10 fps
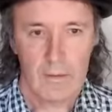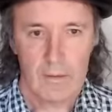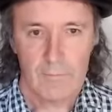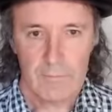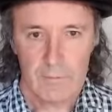
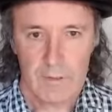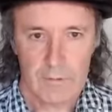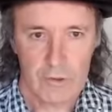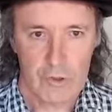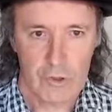If you
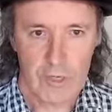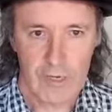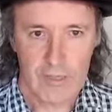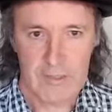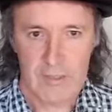are
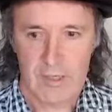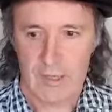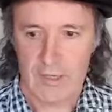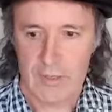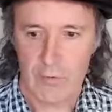trying to
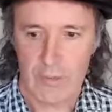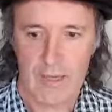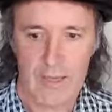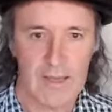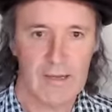get your
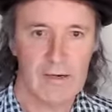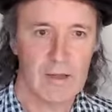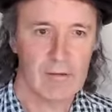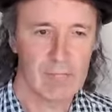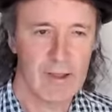head
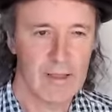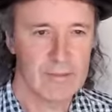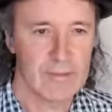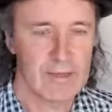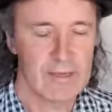
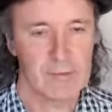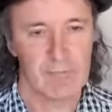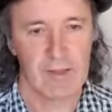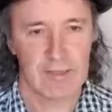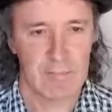around the
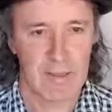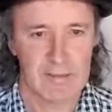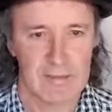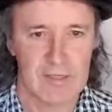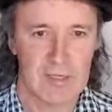
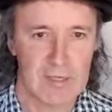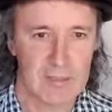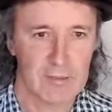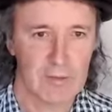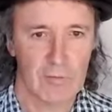
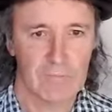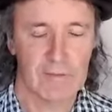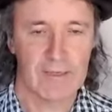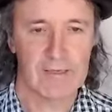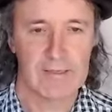Israeli-Palestinian
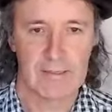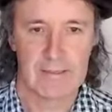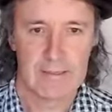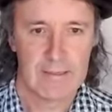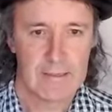conflict,
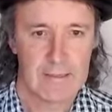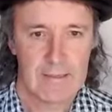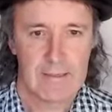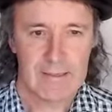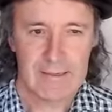
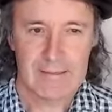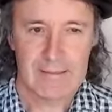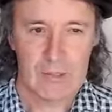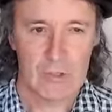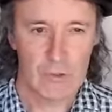then
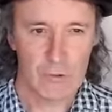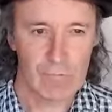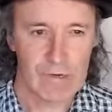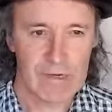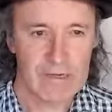
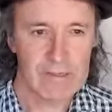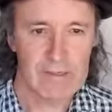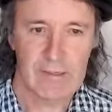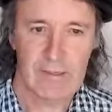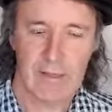
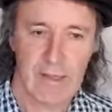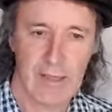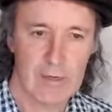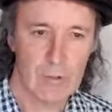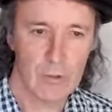stories
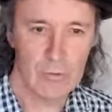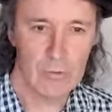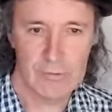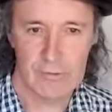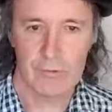and
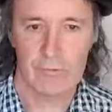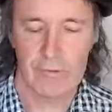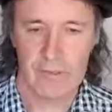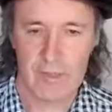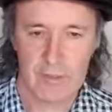whose
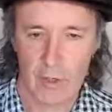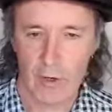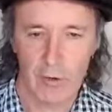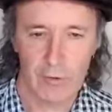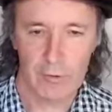stories are
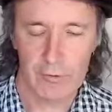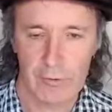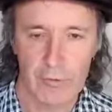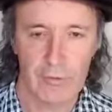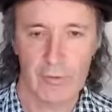told,
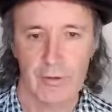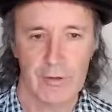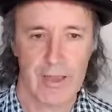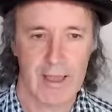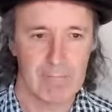
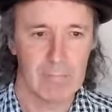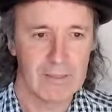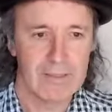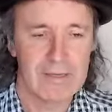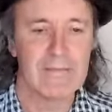heard, and
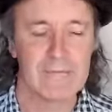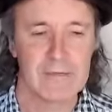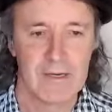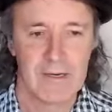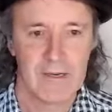
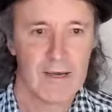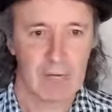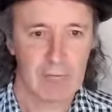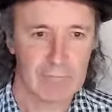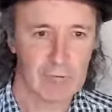believed
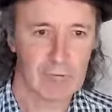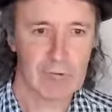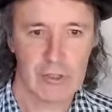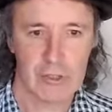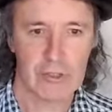are of
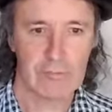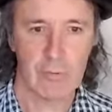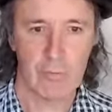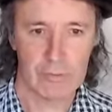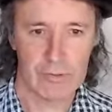crucial
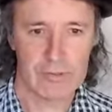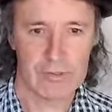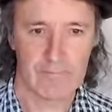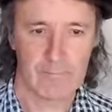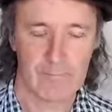importance.